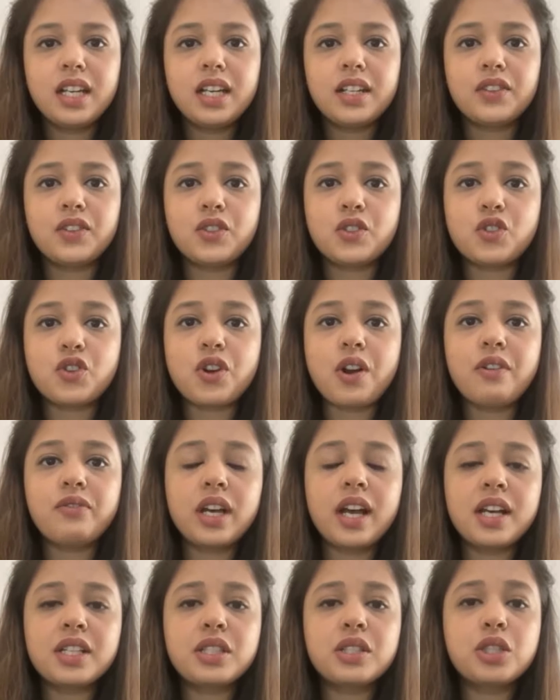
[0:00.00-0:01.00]
This
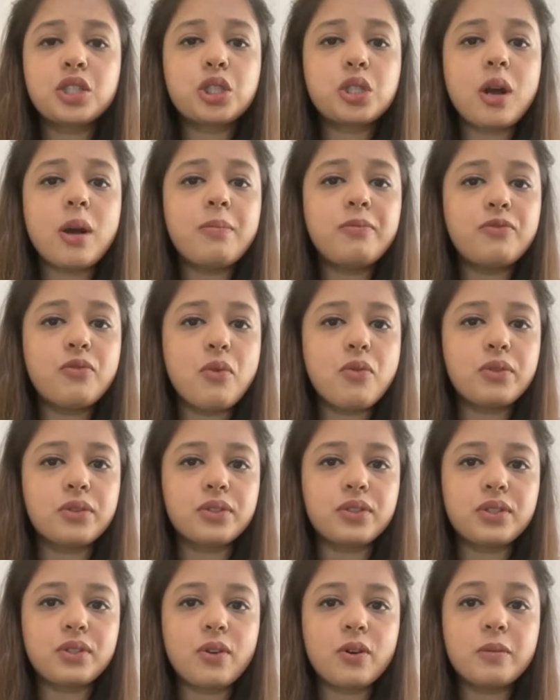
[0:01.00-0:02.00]
draft has a sharp
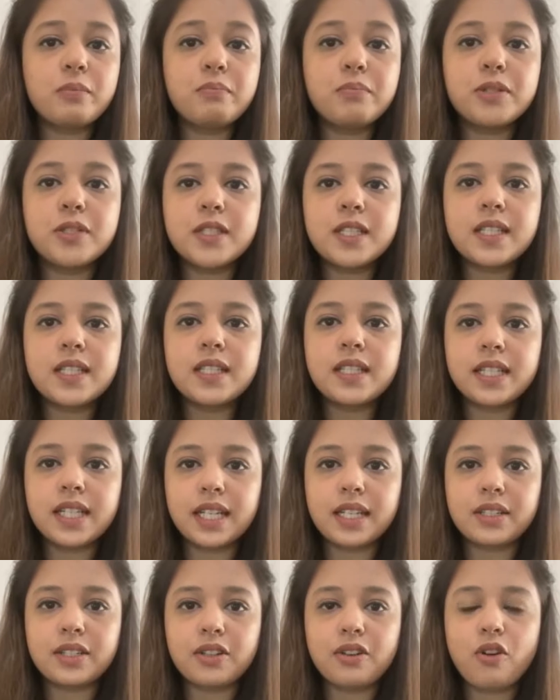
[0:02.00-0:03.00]
focus on personal
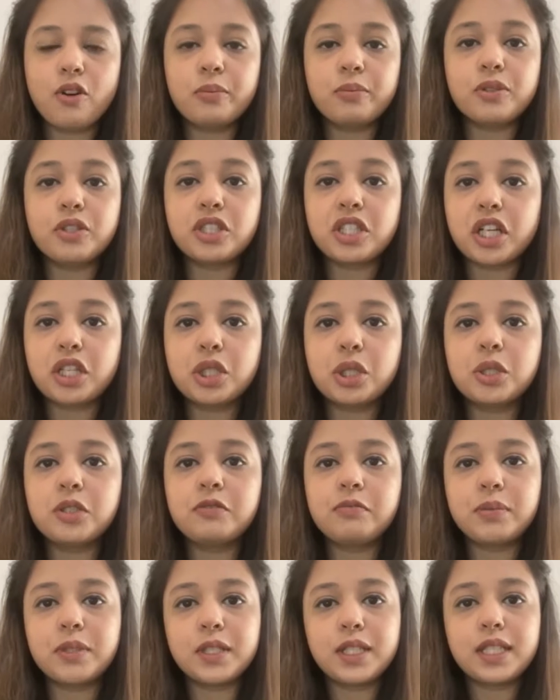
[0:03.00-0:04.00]
data, on protection
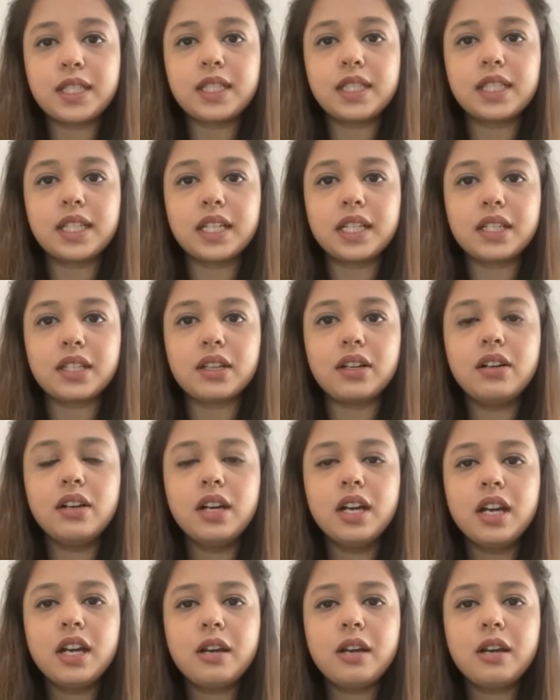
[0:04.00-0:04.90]
of personal data,